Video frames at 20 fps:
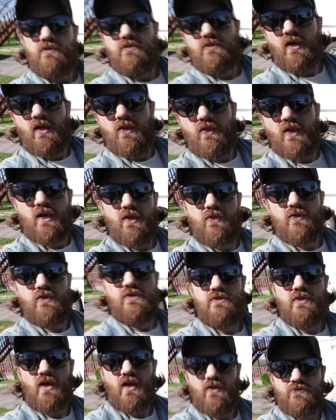all that other
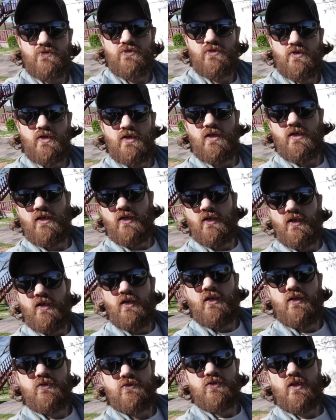stuff.
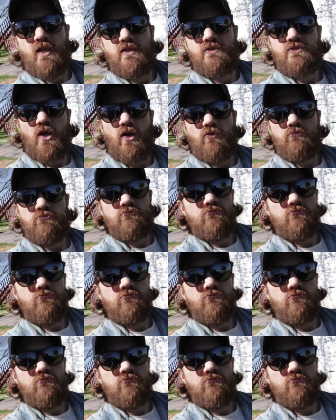So let's go.